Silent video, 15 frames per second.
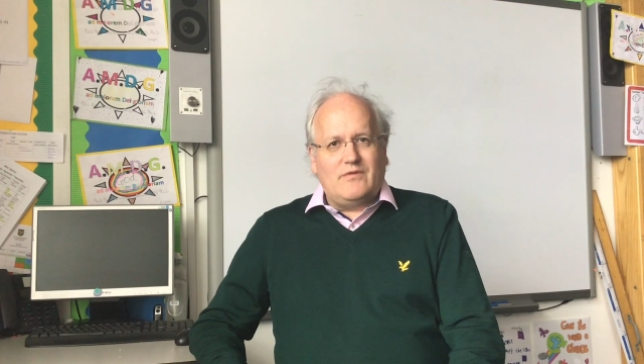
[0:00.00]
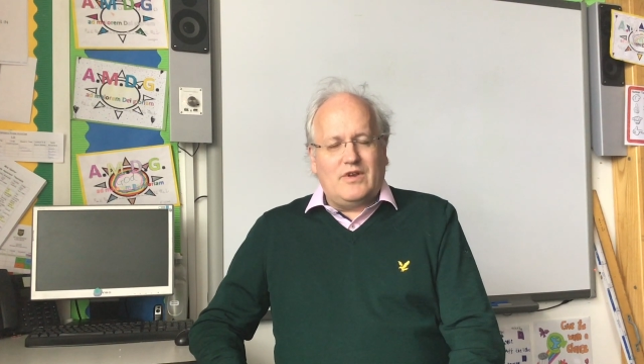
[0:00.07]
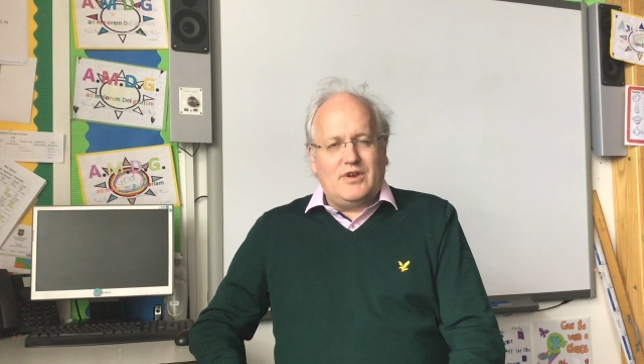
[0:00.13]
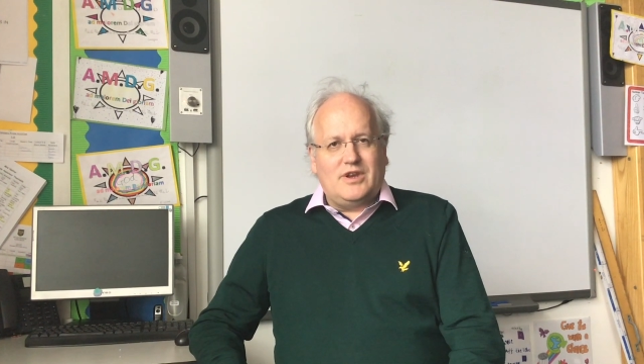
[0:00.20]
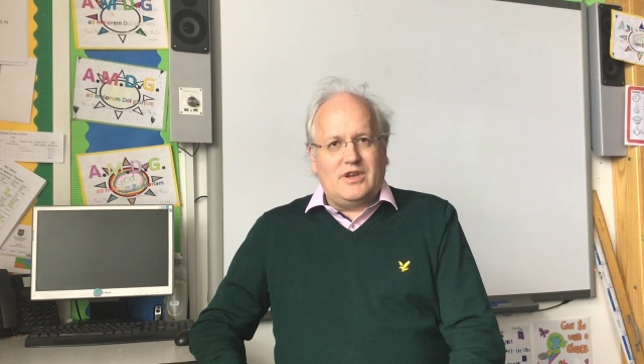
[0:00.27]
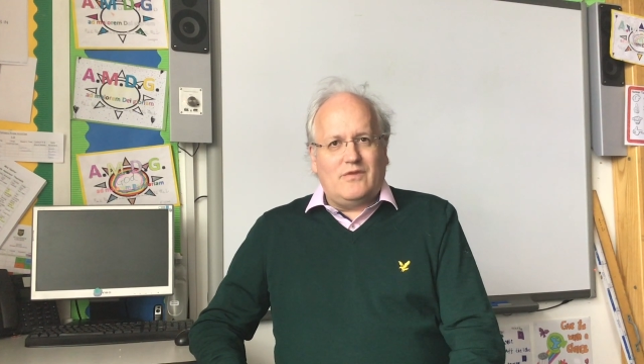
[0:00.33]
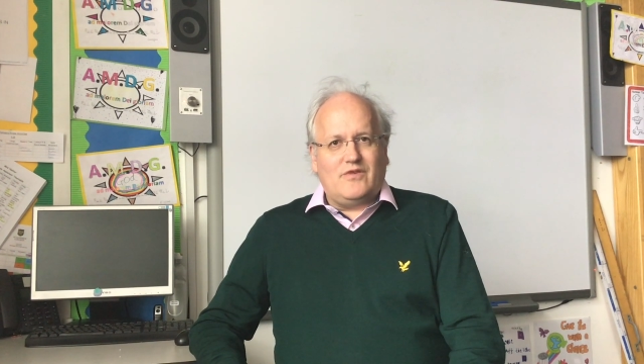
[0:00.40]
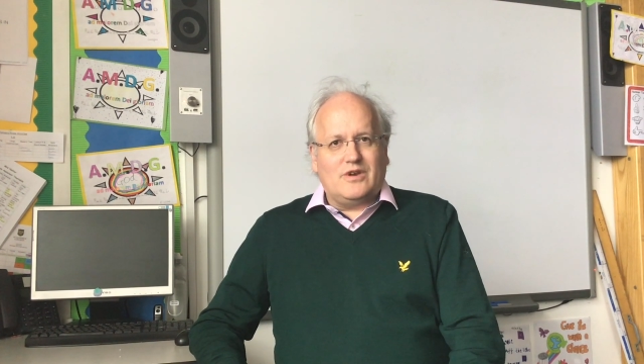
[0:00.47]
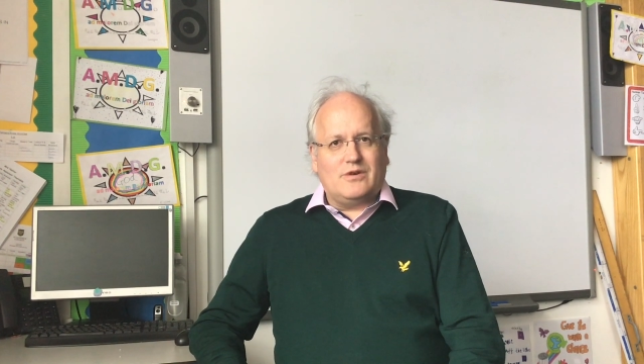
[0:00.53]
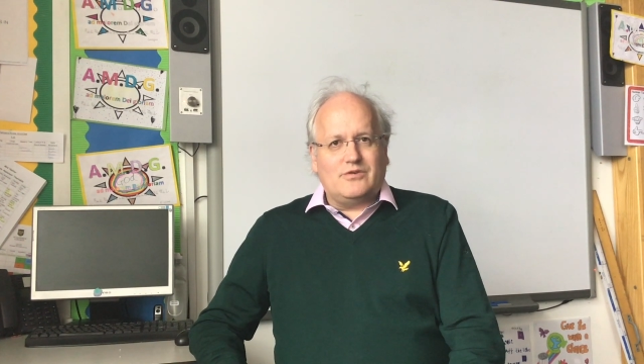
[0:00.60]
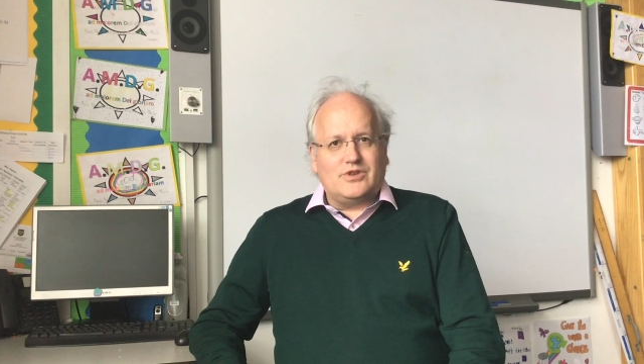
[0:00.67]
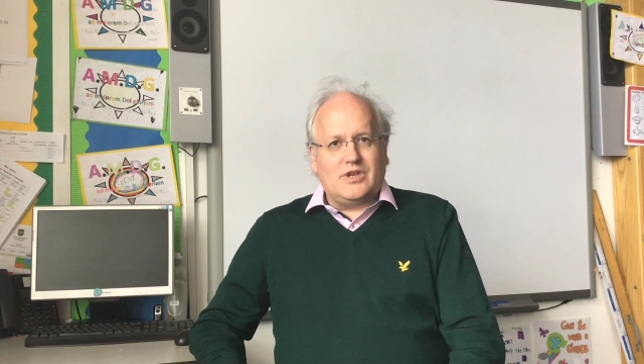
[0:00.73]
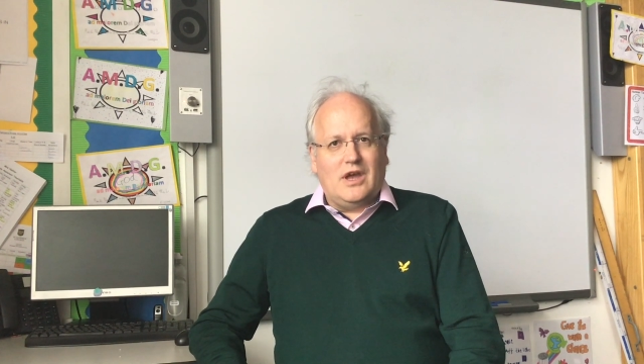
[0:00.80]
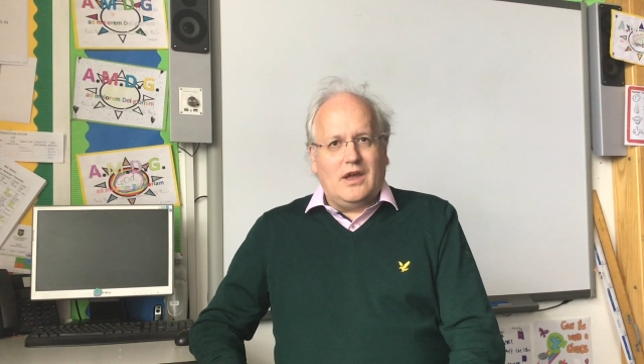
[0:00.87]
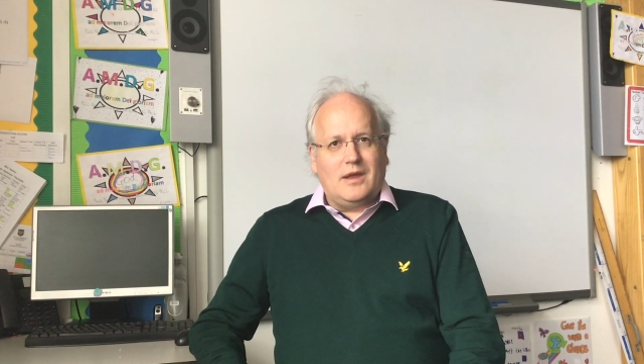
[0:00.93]
very
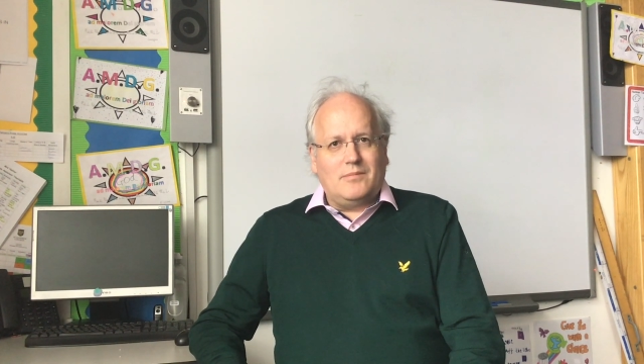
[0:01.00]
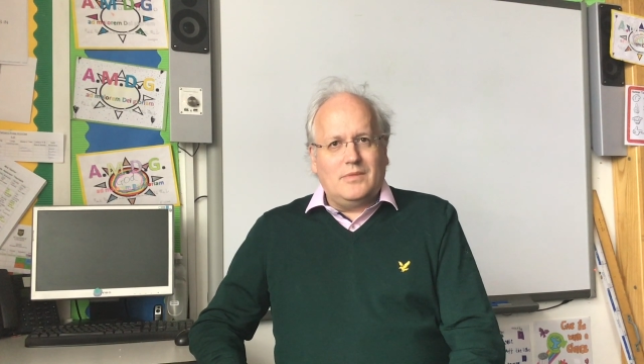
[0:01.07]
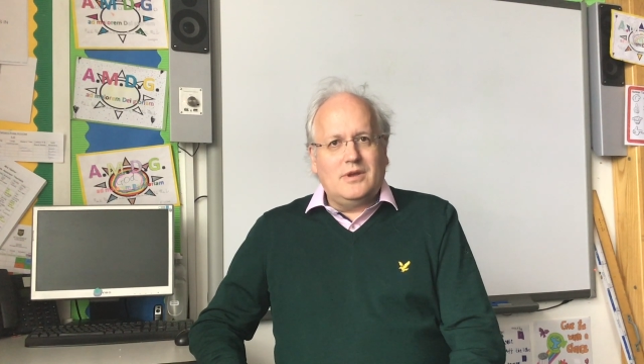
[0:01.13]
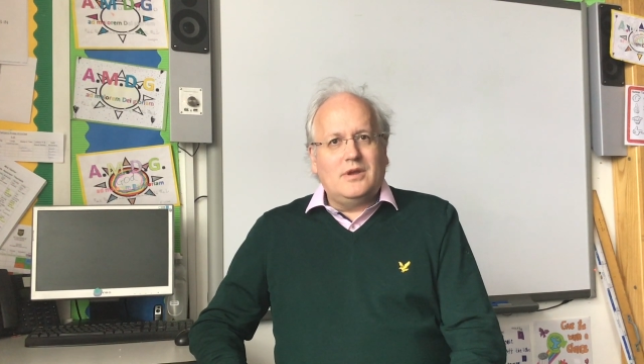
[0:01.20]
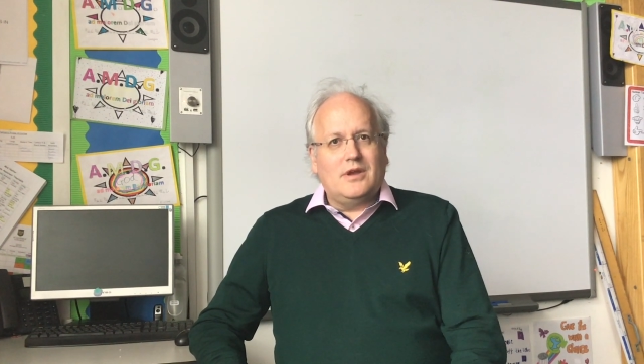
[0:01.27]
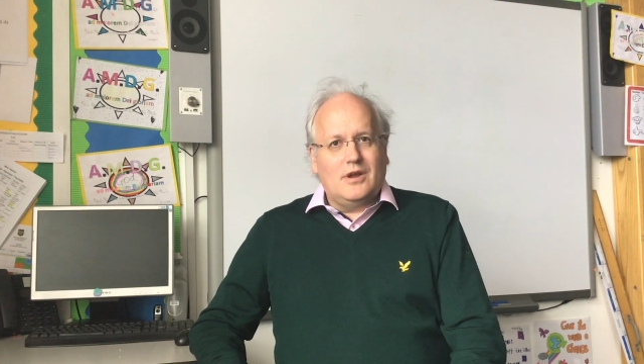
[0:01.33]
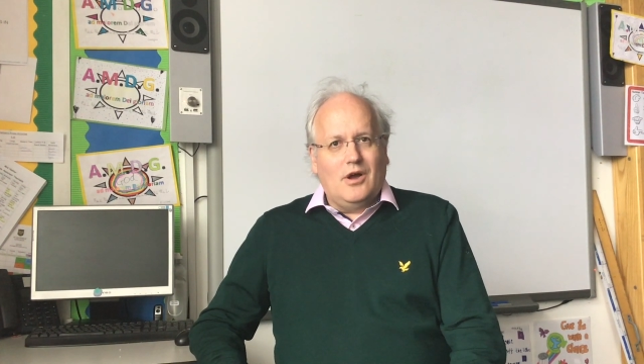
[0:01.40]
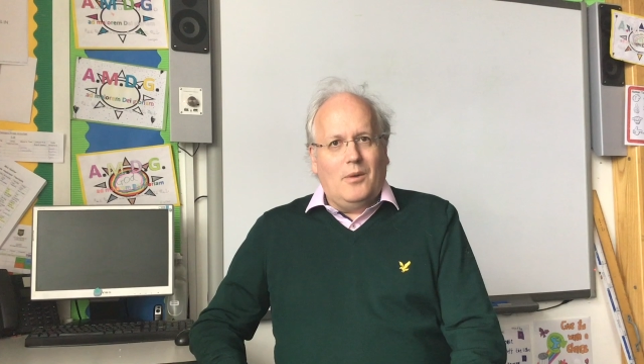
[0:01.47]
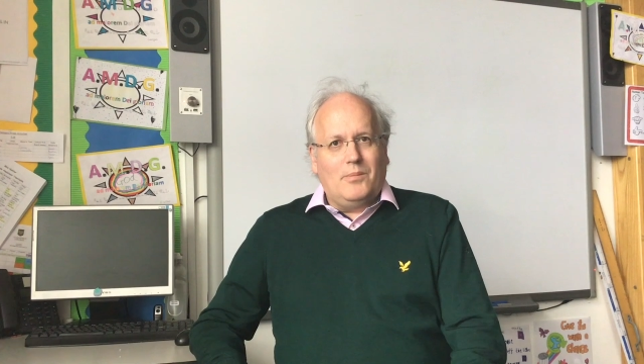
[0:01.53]
difficult time. God